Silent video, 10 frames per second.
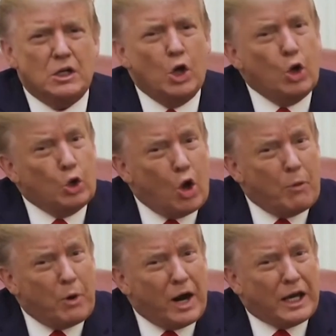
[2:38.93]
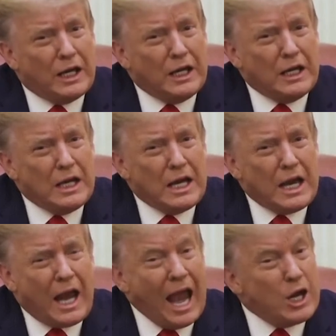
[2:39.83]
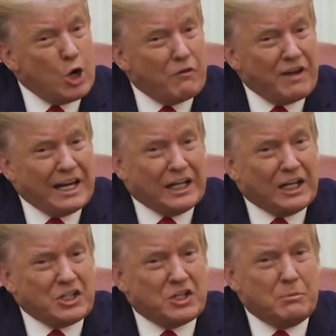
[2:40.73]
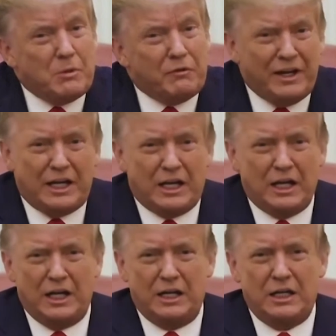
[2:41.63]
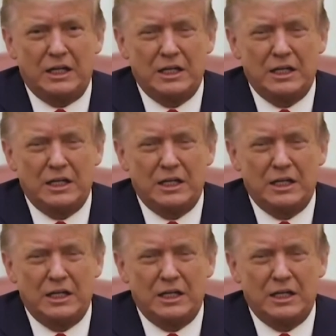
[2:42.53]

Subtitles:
no law-breaking, and no vandalism of any kind.